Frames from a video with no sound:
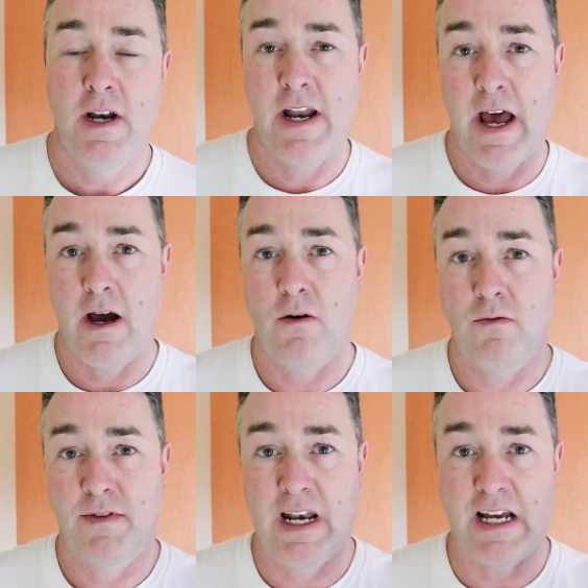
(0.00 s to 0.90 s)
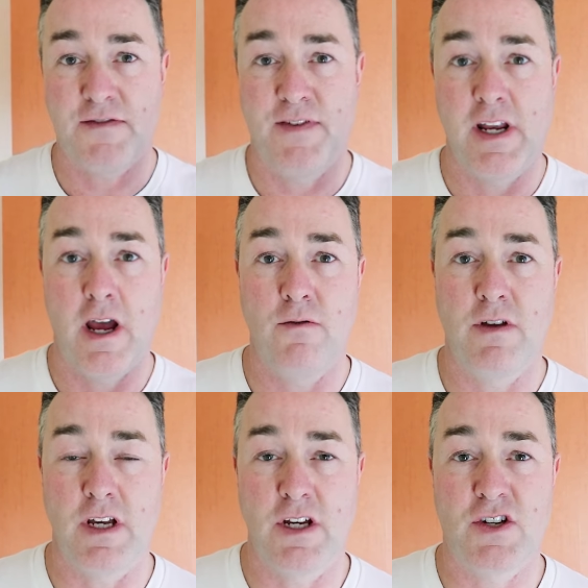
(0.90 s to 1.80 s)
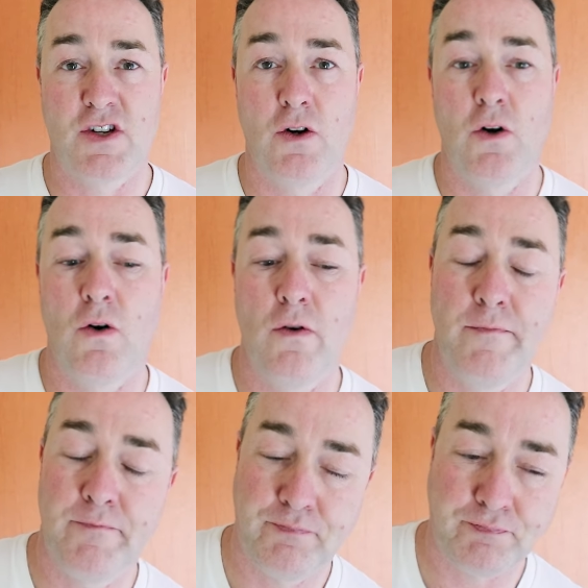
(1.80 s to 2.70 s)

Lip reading: Now, the last video that you saw